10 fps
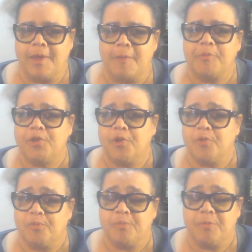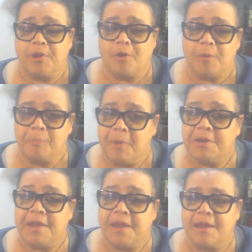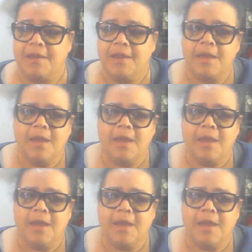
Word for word: the episode premiered on Monday,